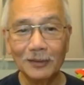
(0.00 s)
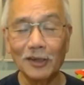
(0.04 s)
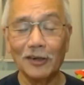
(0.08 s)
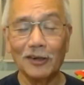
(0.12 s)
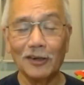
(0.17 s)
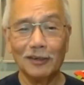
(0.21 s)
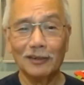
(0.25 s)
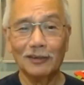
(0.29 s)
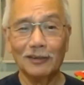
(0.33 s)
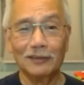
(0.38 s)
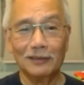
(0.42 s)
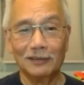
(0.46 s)

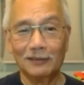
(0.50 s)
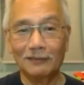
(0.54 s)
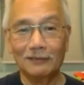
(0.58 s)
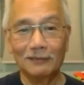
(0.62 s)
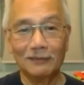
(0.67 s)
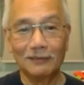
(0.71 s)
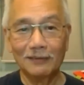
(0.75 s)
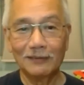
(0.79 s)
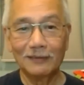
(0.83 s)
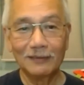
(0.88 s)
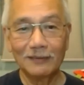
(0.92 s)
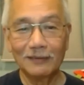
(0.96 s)
So
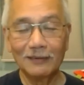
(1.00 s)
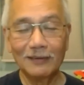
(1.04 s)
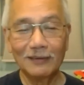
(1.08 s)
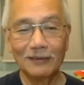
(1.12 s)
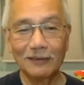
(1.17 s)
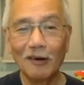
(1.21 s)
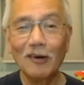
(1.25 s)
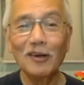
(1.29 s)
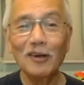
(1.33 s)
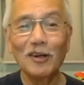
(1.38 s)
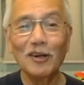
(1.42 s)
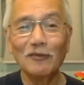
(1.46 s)

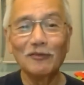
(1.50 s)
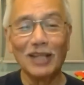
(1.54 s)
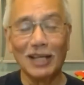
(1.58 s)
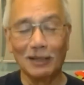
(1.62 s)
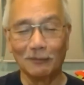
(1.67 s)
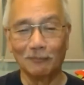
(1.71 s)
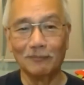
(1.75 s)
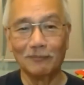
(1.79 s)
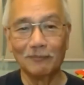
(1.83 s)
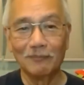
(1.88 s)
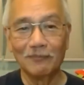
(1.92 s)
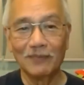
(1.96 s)
all of
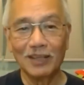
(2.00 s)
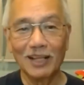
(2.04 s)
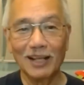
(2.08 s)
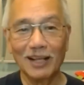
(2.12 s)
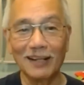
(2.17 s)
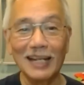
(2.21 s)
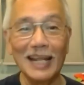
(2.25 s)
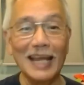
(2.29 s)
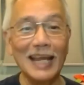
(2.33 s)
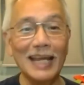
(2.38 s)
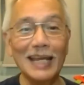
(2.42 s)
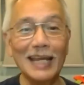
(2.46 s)
them
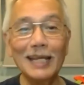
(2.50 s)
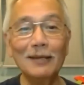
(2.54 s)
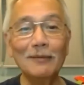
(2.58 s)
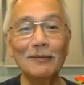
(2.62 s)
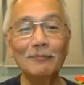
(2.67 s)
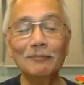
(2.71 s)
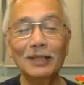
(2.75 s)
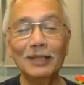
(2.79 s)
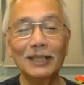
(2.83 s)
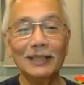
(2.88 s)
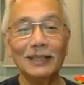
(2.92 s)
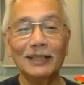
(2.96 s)

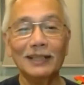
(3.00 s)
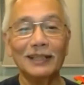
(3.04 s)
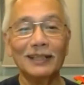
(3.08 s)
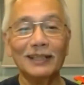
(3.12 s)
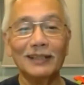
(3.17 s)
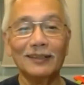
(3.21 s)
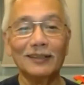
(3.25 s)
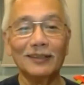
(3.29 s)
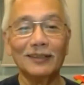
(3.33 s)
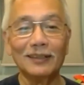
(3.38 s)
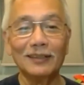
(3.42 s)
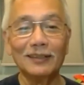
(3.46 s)
claim
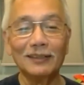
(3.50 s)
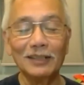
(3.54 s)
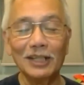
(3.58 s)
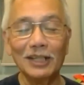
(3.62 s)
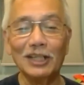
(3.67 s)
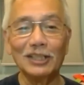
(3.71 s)
you know,